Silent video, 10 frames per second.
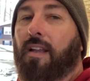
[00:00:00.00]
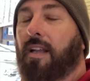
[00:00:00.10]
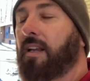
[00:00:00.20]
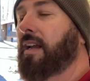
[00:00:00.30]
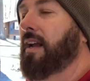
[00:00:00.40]

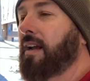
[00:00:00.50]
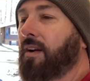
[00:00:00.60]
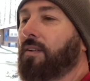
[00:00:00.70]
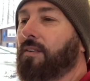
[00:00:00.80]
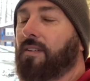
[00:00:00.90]

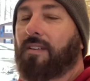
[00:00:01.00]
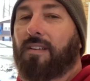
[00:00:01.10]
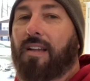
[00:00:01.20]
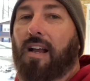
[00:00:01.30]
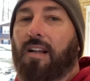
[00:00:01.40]
Anyhow,
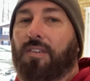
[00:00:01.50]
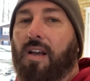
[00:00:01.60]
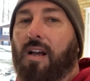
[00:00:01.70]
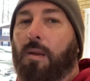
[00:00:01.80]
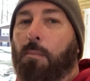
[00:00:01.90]
guys,
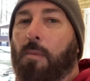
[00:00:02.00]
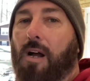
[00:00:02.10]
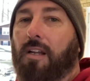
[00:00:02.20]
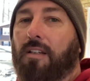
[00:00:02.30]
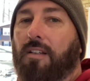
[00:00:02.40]
I am Mike.